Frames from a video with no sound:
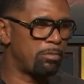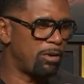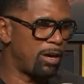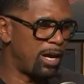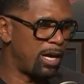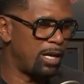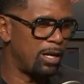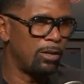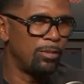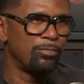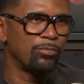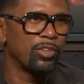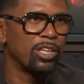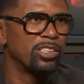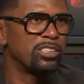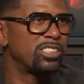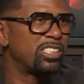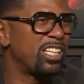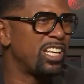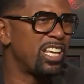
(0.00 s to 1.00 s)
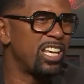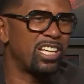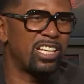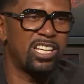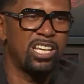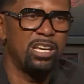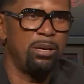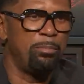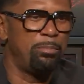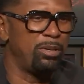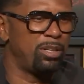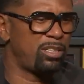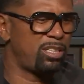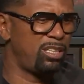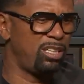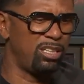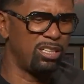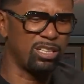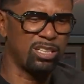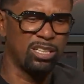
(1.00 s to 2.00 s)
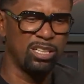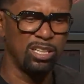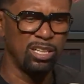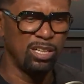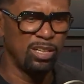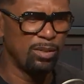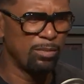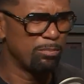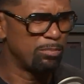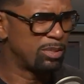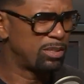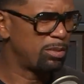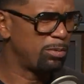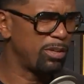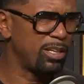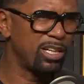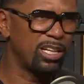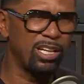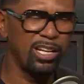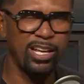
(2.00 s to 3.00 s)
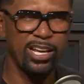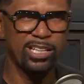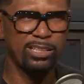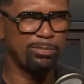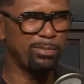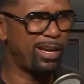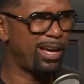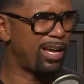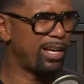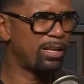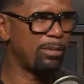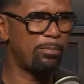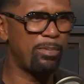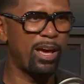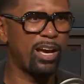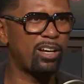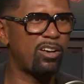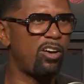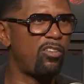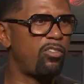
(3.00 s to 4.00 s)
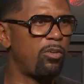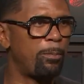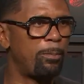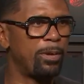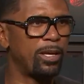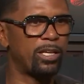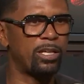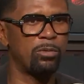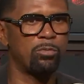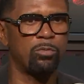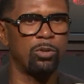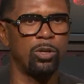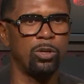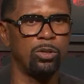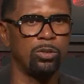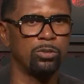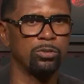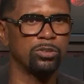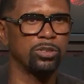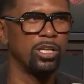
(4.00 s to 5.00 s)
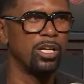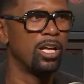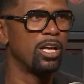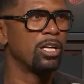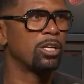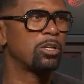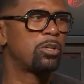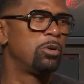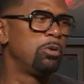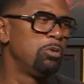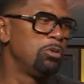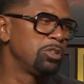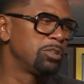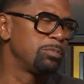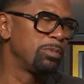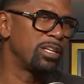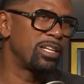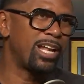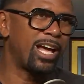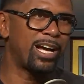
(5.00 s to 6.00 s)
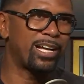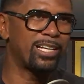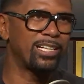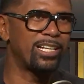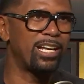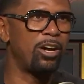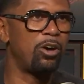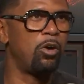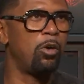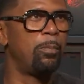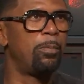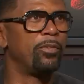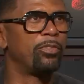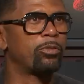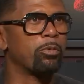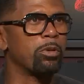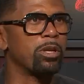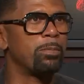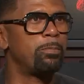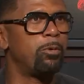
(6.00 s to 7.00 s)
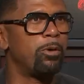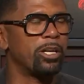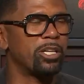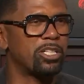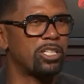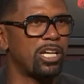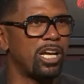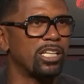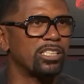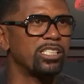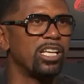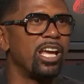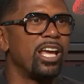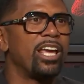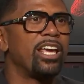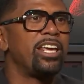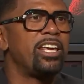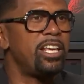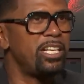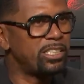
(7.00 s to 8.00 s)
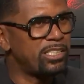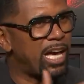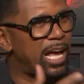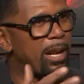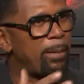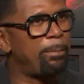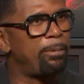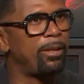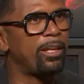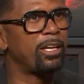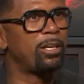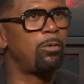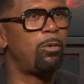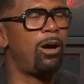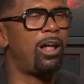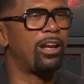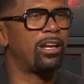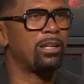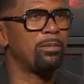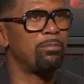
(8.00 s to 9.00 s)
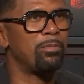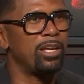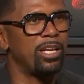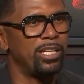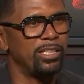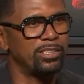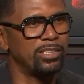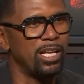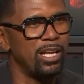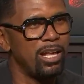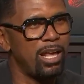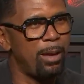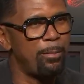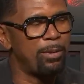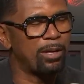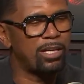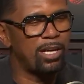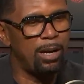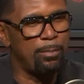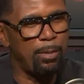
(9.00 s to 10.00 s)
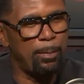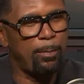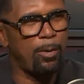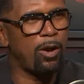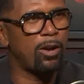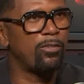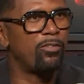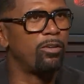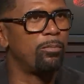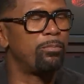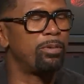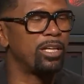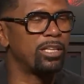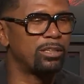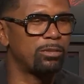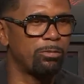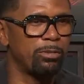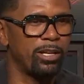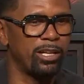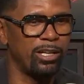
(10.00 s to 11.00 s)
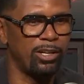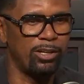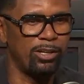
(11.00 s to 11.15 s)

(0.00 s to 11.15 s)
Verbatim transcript: Brown. Seeing Kemba cook between the legs, behind the back off of pick and rolls. Kuzma knocking down open three-point shots. He's got to play quality minutes and become a part of a big three in